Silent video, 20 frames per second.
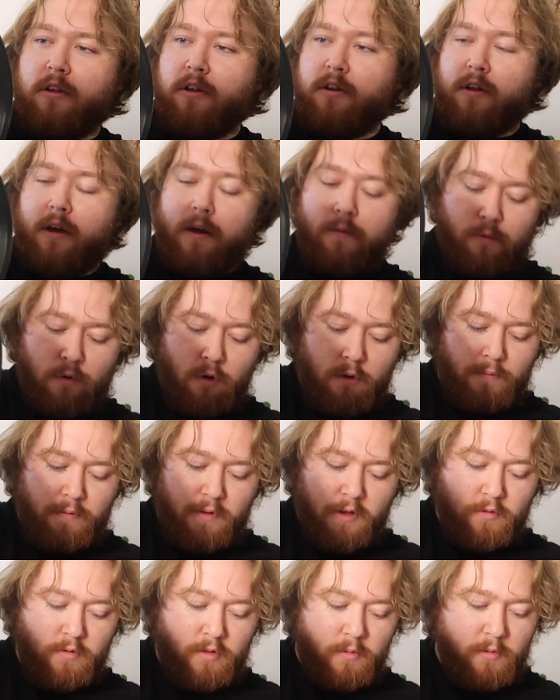and I've got a
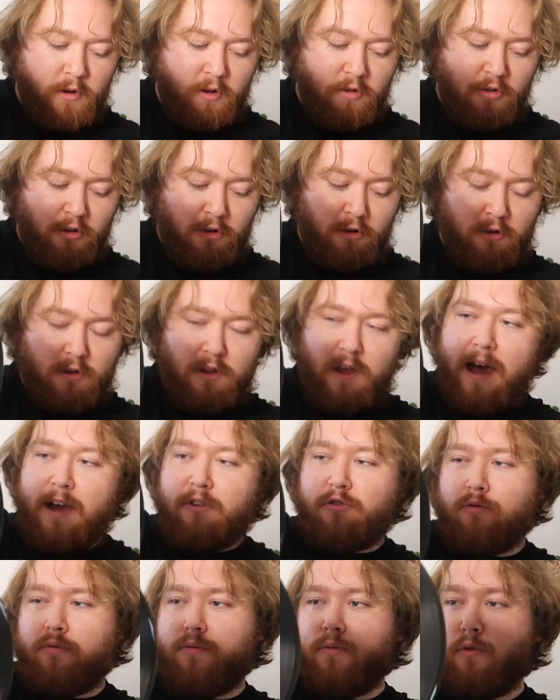few of them that do the
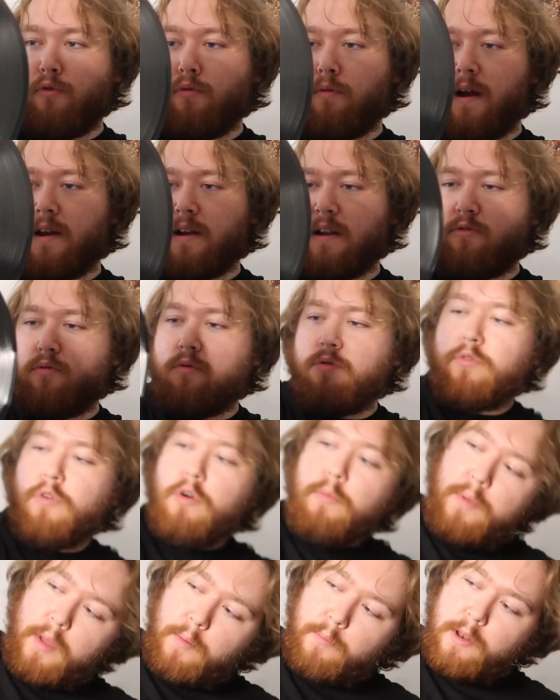actual full red. This one's
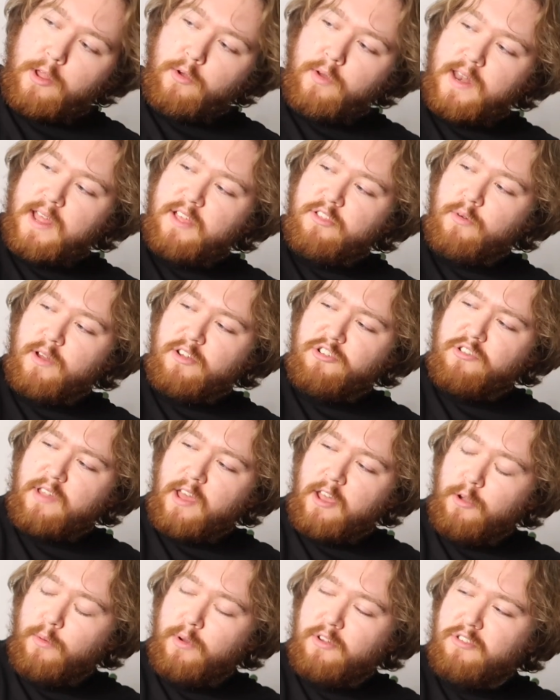got a bit of blue in there to actually
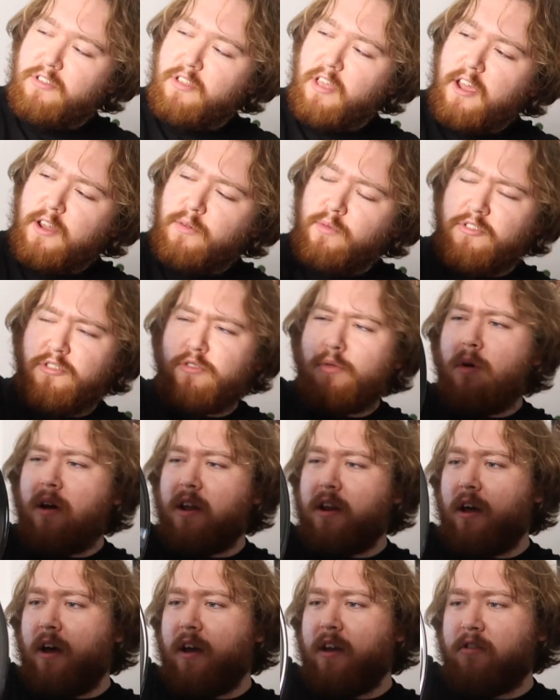tell you which side, which is
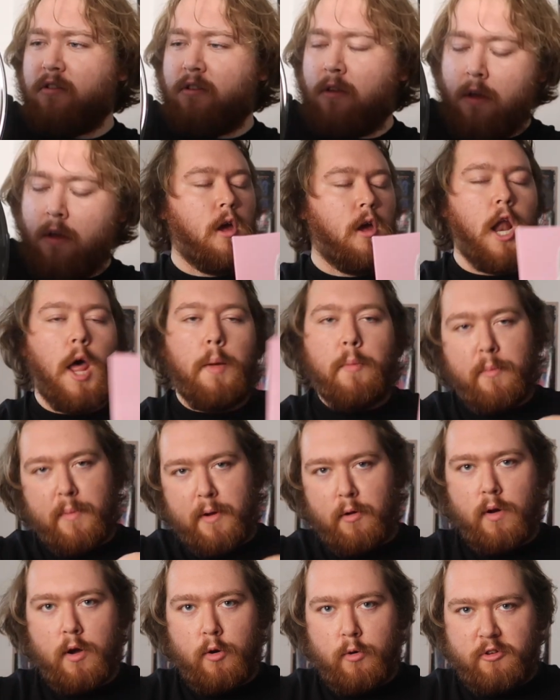quite nice. And I'm gonna
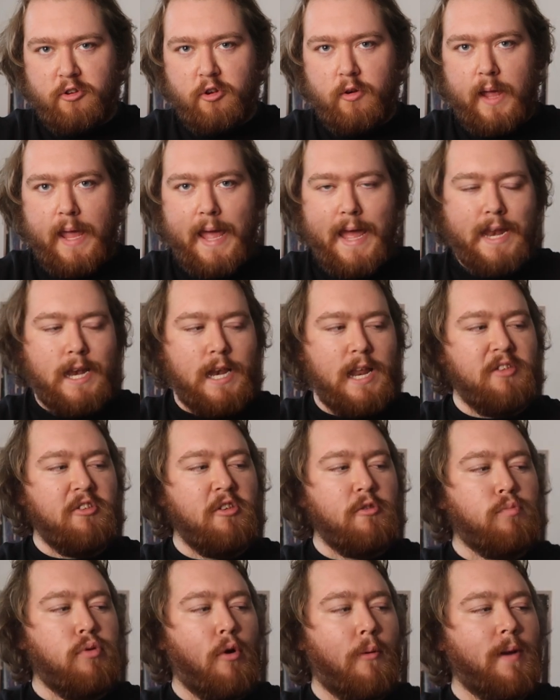be real with you again, this
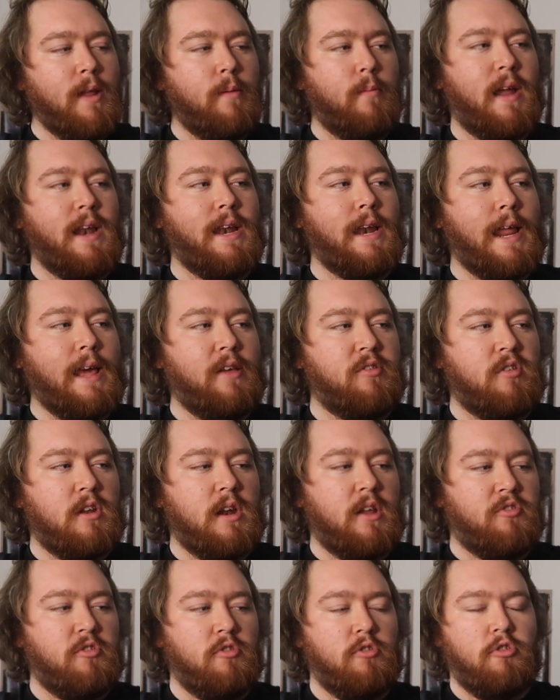is probably my least
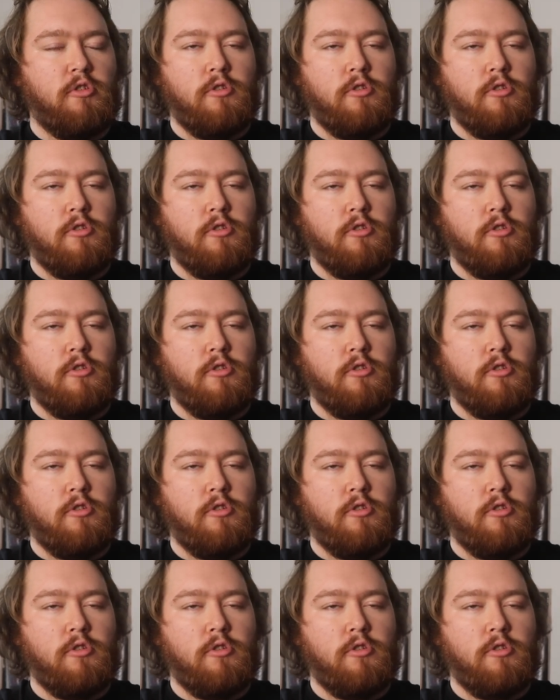listened